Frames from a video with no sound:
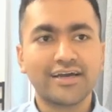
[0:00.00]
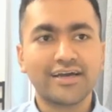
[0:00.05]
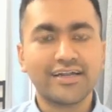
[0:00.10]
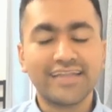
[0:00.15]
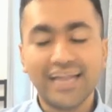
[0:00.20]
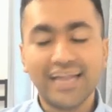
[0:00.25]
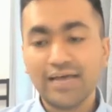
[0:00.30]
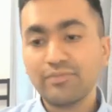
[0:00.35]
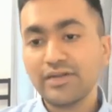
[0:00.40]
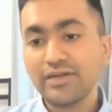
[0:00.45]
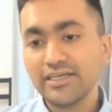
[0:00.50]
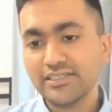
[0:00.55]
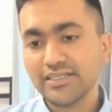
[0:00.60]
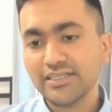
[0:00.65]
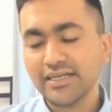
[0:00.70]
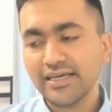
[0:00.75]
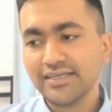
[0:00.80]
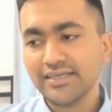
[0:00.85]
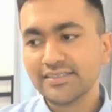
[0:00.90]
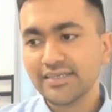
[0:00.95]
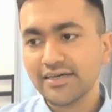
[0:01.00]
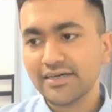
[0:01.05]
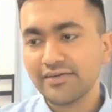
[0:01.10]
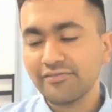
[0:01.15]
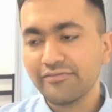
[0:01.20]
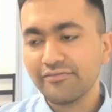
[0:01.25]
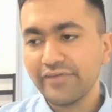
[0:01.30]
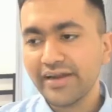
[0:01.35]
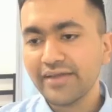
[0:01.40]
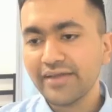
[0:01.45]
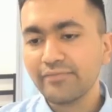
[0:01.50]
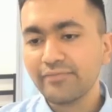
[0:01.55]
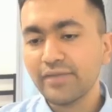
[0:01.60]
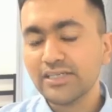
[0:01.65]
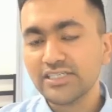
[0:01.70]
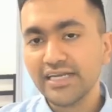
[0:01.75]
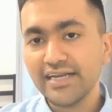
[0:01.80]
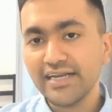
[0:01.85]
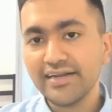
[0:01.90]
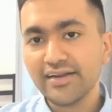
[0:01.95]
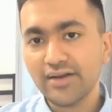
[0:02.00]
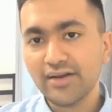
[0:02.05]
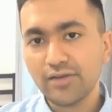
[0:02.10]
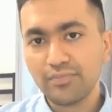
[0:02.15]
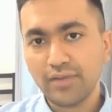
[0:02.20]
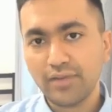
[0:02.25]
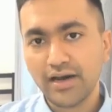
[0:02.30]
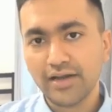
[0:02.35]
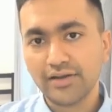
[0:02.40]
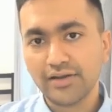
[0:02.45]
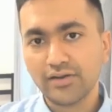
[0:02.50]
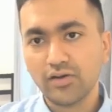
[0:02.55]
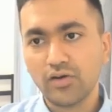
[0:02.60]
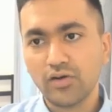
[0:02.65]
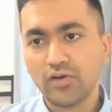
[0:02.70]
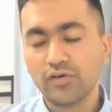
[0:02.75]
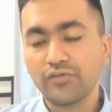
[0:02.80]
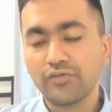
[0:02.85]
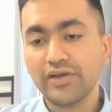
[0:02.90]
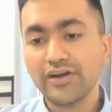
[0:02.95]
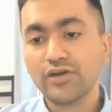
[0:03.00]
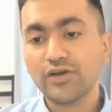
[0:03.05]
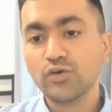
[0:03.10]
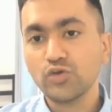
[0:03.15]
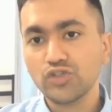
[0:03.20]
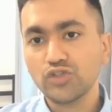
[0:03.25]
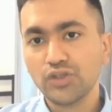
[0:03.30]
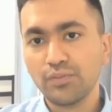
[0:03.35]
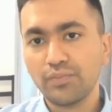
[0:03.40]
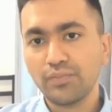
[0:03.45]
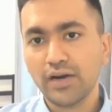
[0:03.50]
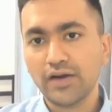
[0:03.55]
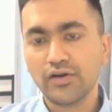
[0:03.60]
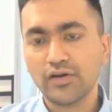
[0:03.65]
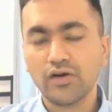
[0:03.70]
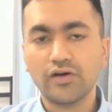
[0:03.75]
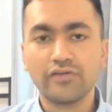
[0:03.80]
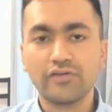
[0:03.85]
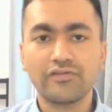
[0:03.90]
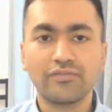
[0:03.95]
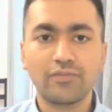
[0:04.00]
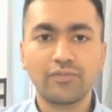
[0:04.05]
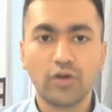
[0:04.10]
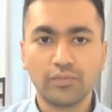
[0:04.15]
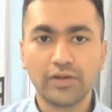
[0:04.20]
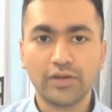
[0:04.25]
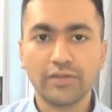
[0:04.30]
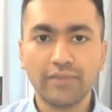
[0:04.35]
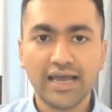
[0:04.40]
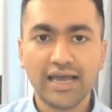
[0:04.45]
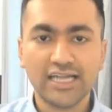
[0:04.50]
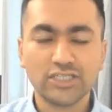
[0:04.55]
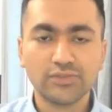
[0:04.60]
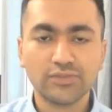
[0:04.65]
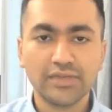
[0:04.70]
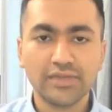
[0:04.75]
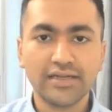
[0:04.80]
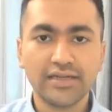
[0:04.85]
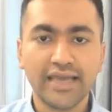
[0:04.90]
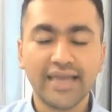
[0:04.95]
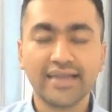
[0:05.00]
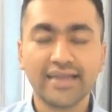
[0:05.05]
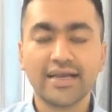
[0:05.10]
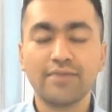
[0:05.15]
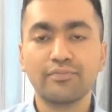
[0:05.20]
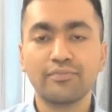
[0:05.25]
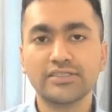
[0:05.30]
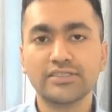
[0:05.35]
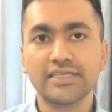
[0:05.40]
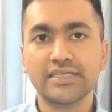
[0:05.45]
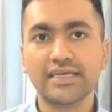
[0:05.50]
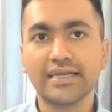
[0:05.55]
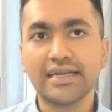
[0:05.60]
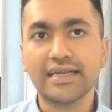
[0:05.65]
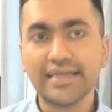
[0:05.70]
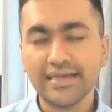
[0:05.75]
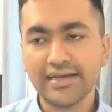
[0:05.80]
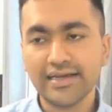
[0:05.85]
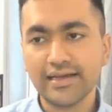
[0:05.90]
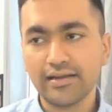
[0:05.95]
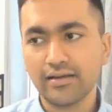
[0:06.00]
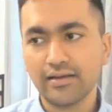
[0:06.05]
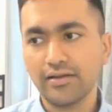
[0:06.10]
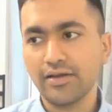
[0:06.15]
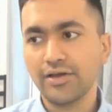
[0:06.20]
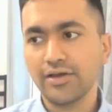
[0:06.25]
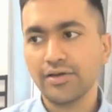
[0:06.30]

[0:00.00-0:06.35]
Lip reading: dilapidation is a very much integral part or a very crucial part of property management, encompassing legal,